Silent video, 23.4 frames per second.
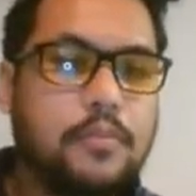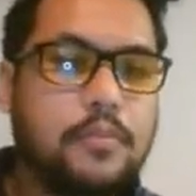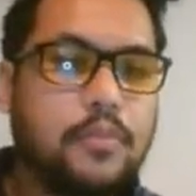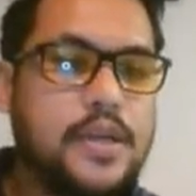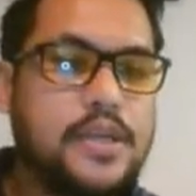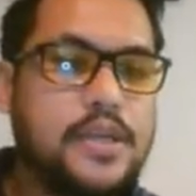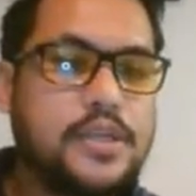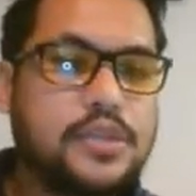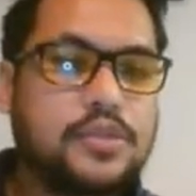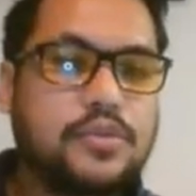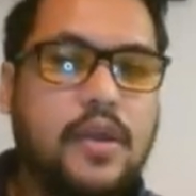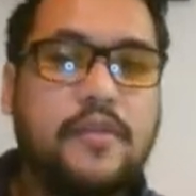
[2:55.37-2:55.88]

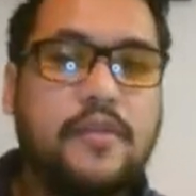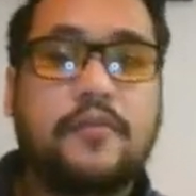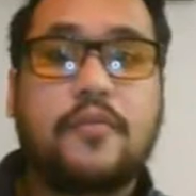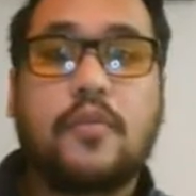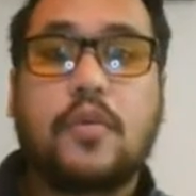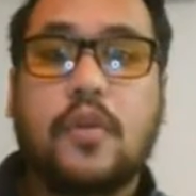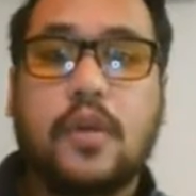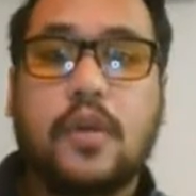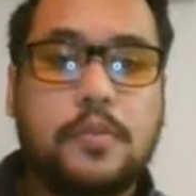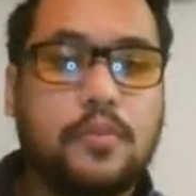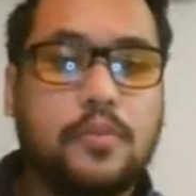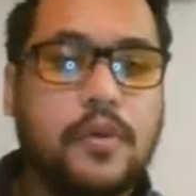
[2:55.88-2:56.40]
Pretty
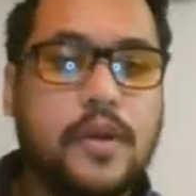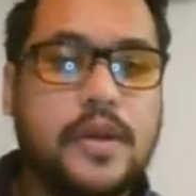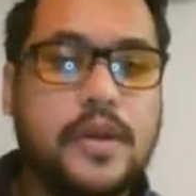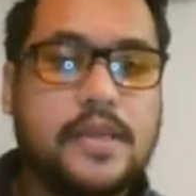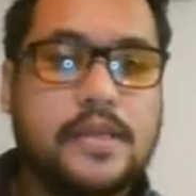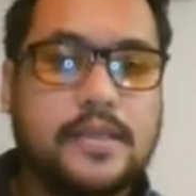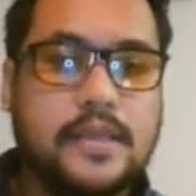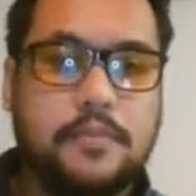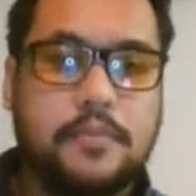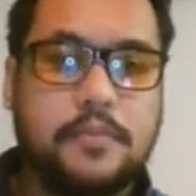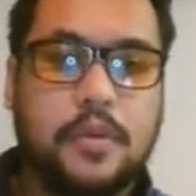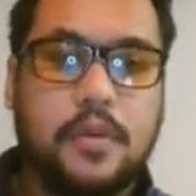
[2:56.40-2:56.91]
straightforward, pretty
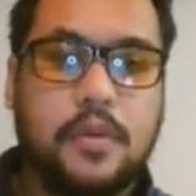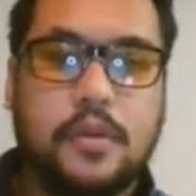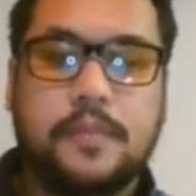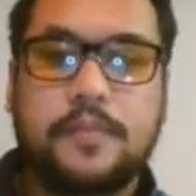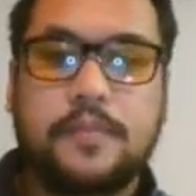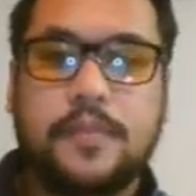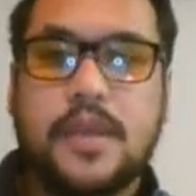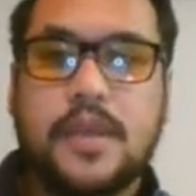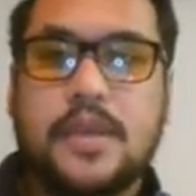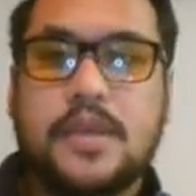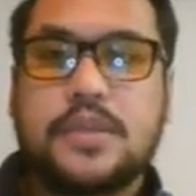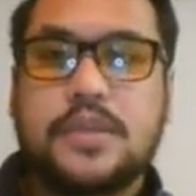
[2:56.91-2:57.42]
simple.
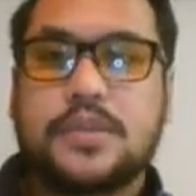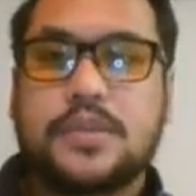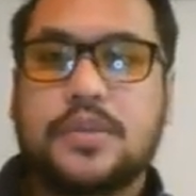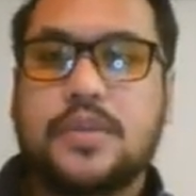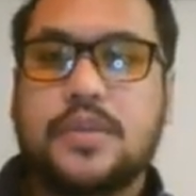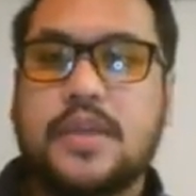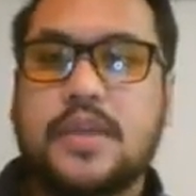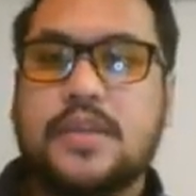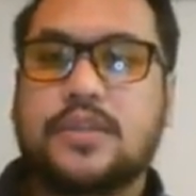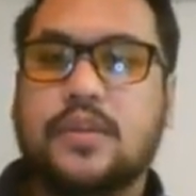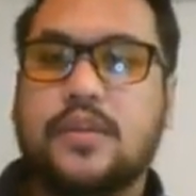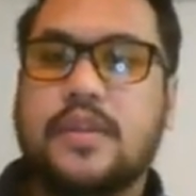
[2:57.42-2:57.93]
So
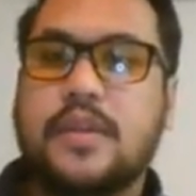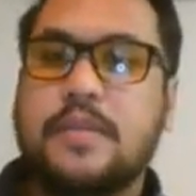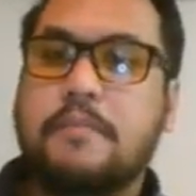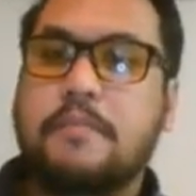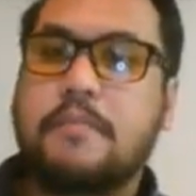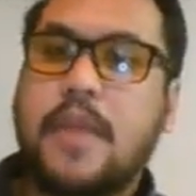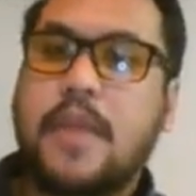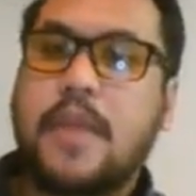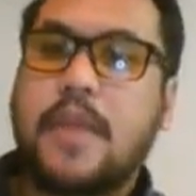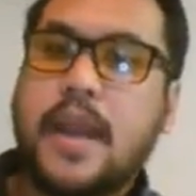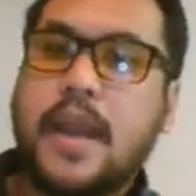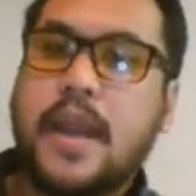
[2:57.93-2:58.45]
these are the
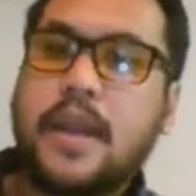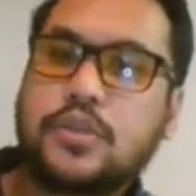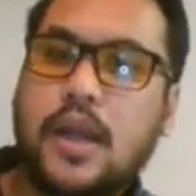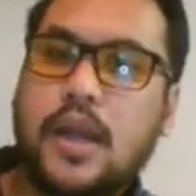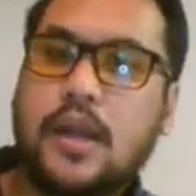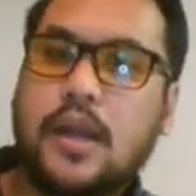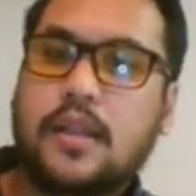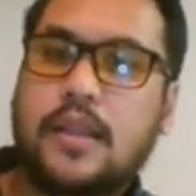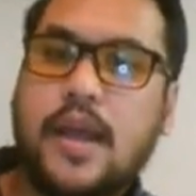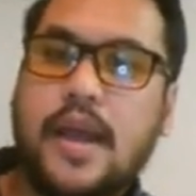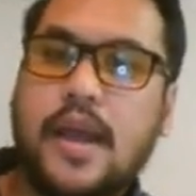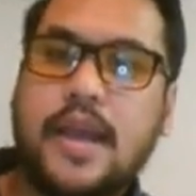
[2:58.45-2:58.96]
micro
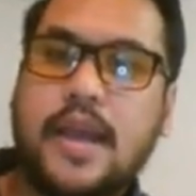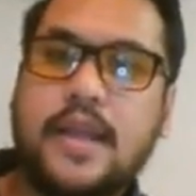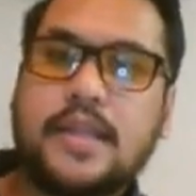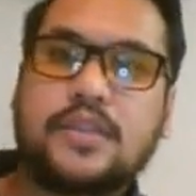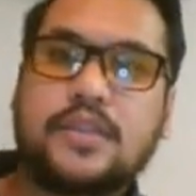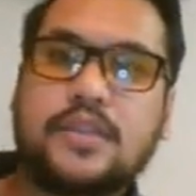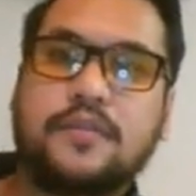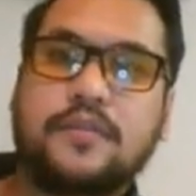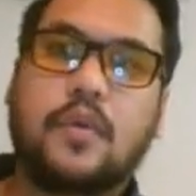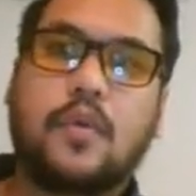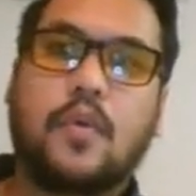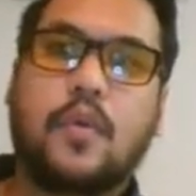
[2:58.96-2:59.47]
shot lines
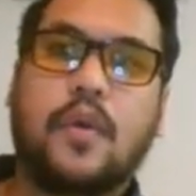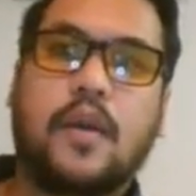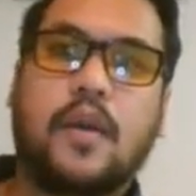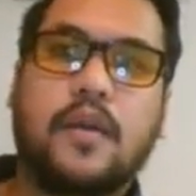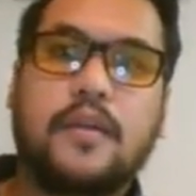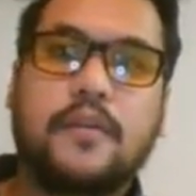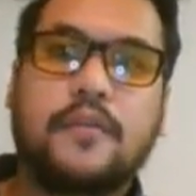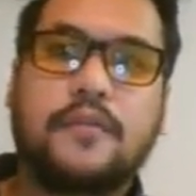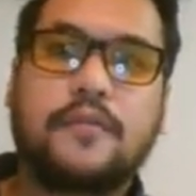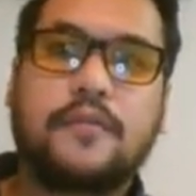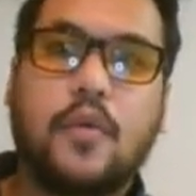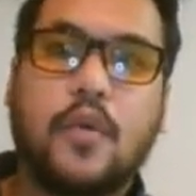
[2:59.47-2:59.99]

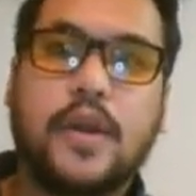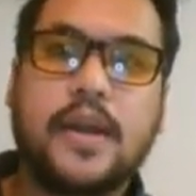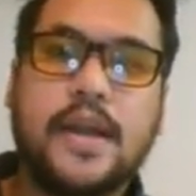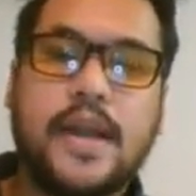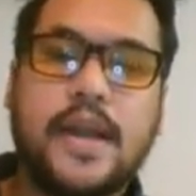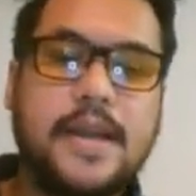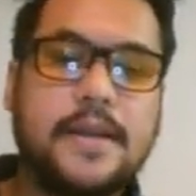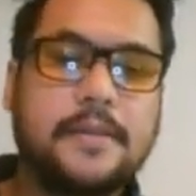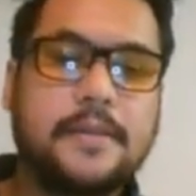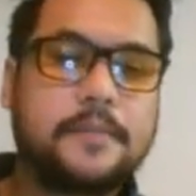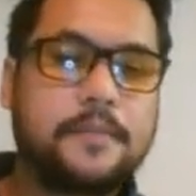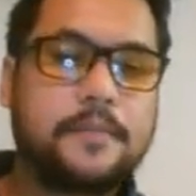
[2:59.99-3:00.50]
for
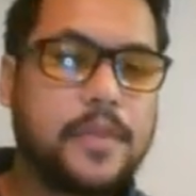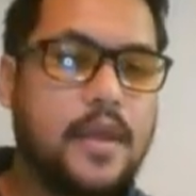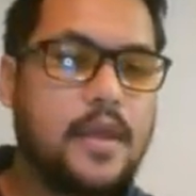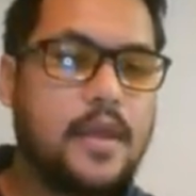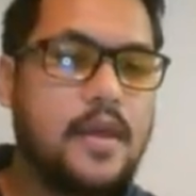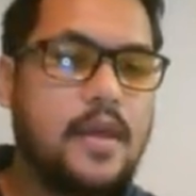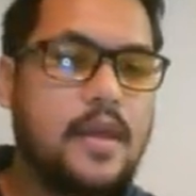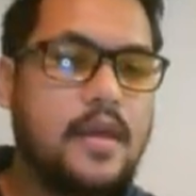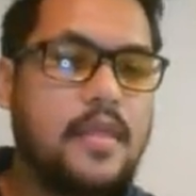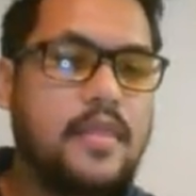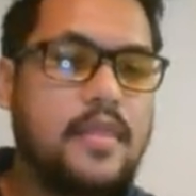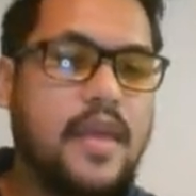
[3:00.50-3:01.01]
Fortnite.
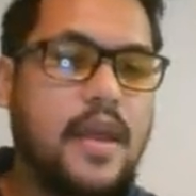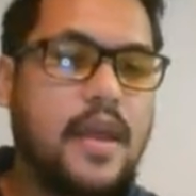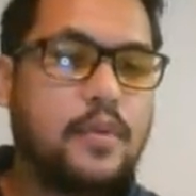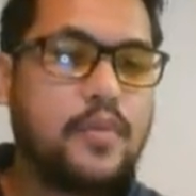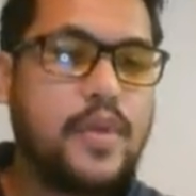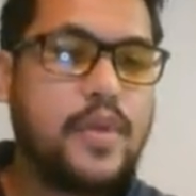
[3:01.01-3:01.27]
Then